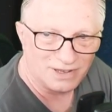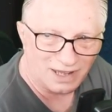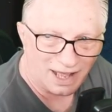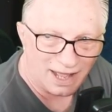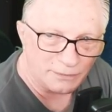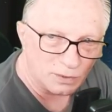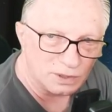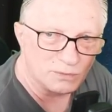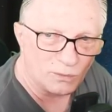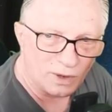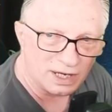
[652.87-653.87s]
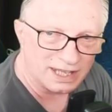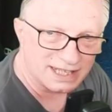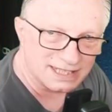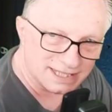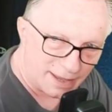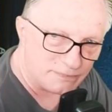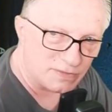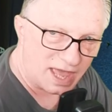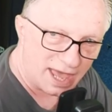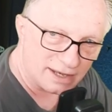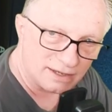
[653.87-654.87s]
I wouldn't want to accept
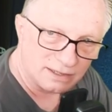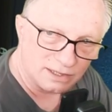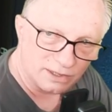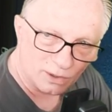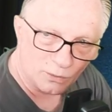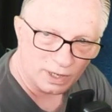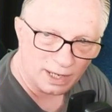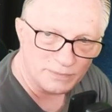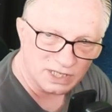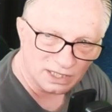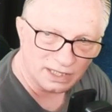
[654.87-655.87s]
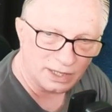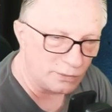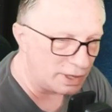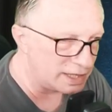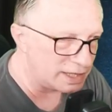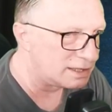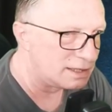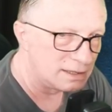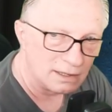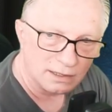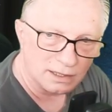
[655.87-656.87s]
that, you know, when I'm dealing with,
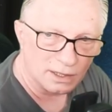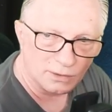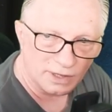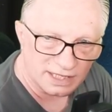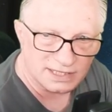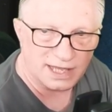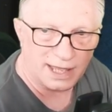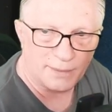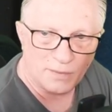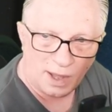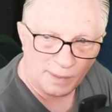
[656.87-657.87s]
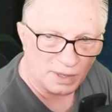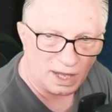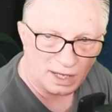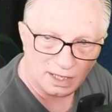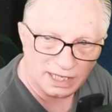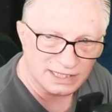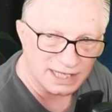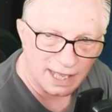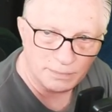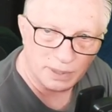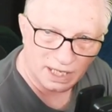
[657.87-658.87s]
you know, let's say I'm, I'm hodling
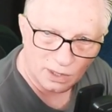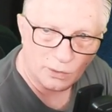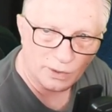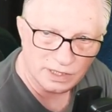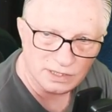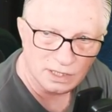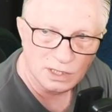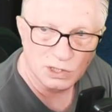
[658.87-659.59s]
ten Bitcoins.